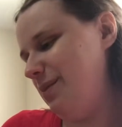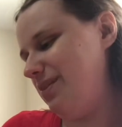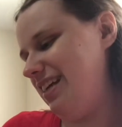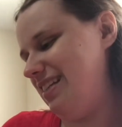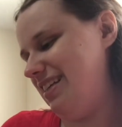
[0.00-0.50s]

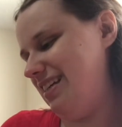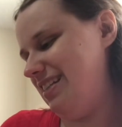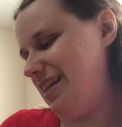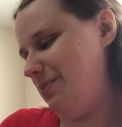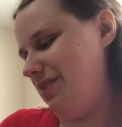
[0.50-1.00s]
Please
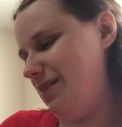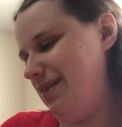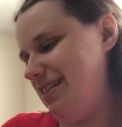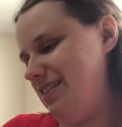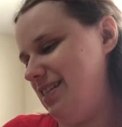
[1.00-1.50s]
accept them
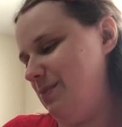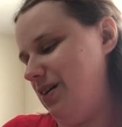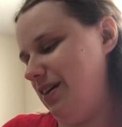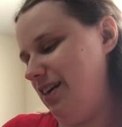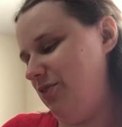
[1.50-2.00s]
as a
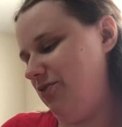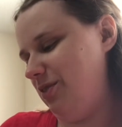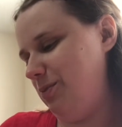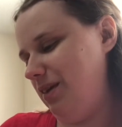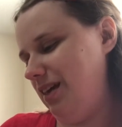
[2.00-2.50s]
small gift
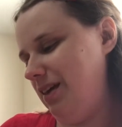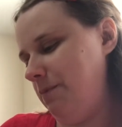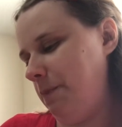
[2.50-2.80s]
from me.